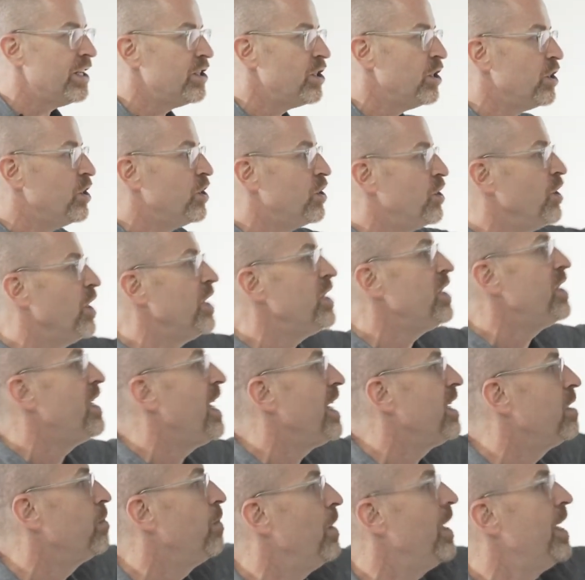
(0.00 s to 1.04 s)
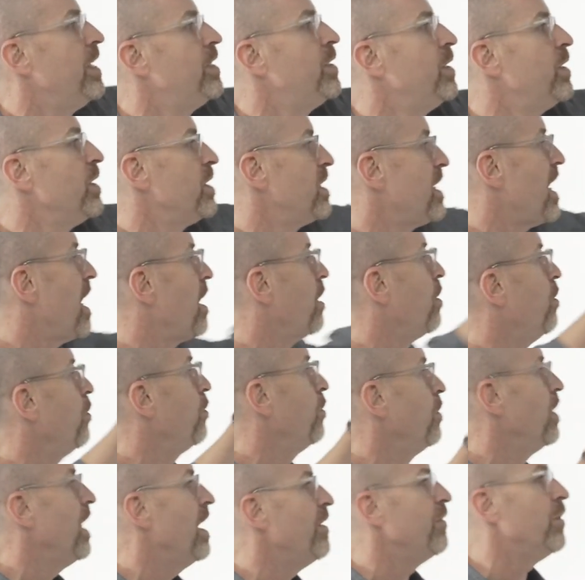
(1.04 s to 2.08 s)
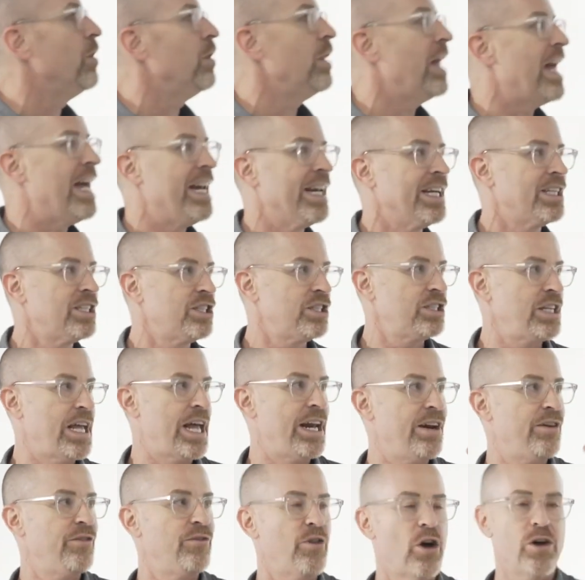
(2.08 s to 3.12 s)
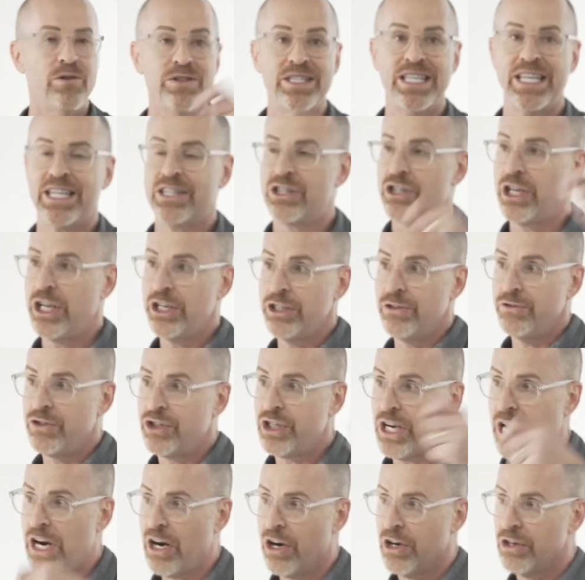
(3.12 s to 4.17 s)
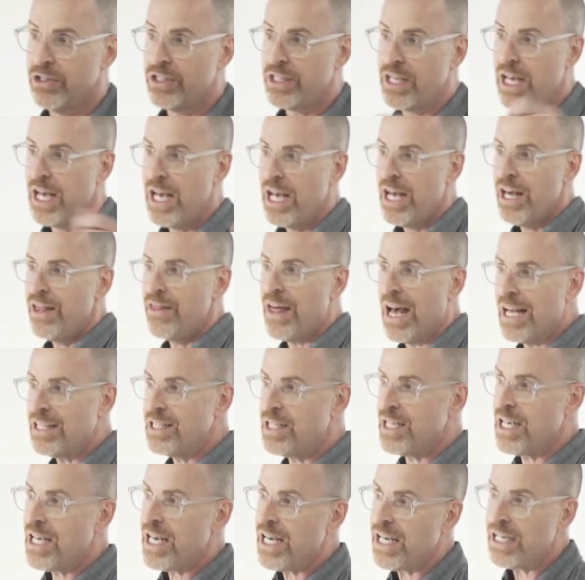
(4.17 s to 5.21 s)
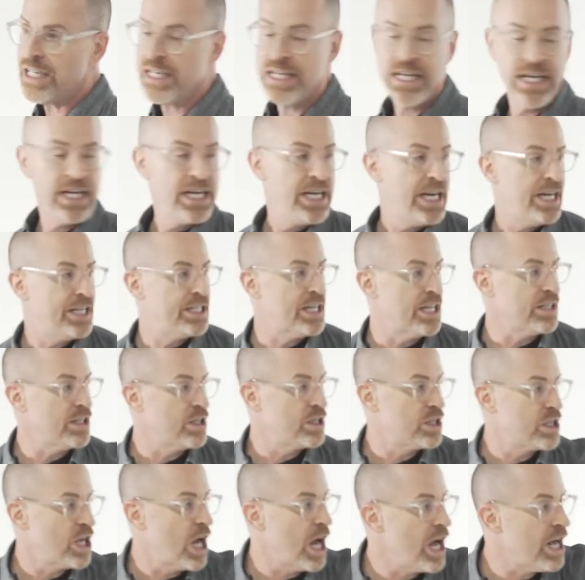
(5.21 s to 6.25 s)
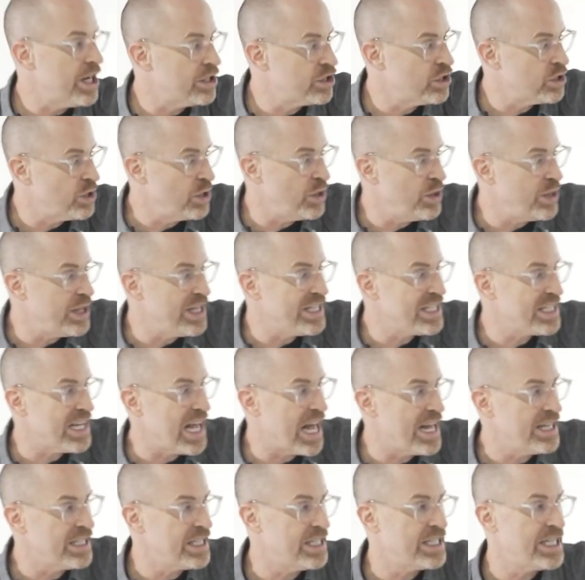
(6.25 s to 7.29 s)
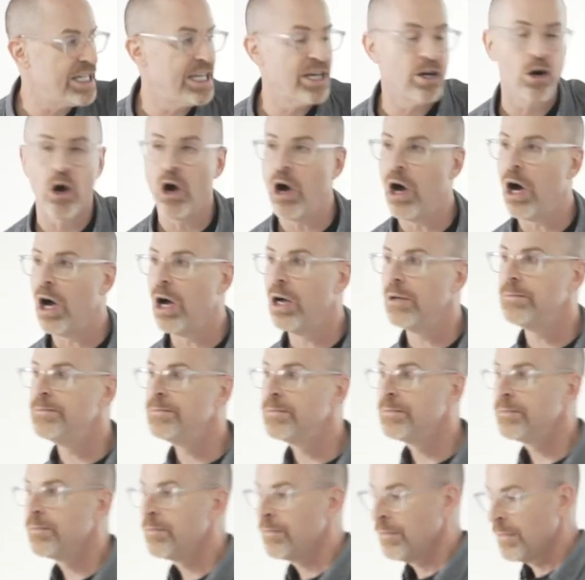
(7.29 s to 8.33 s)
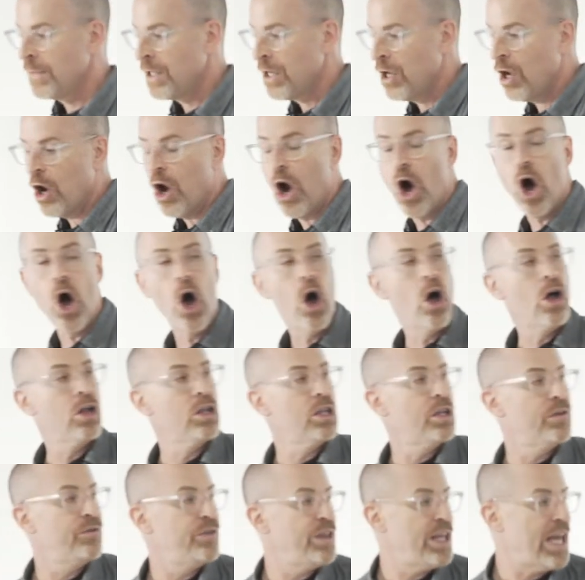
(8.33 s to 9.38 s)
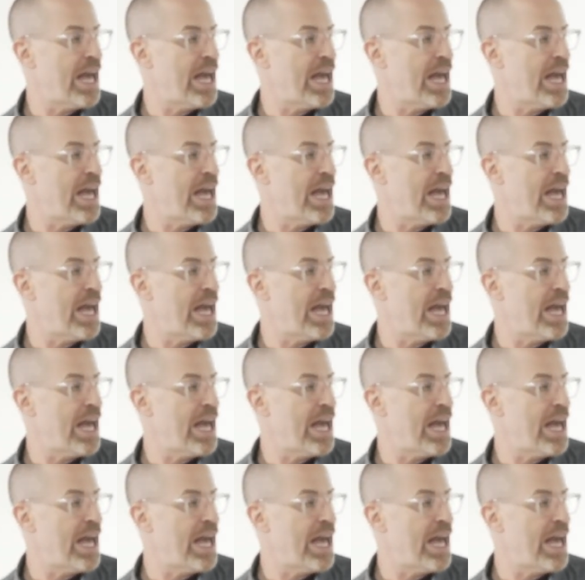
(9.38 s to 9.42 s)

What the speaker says: it just takes place at the stockholder level and involves the exchange of shares, that's it, and doesn't touch this entity at all of the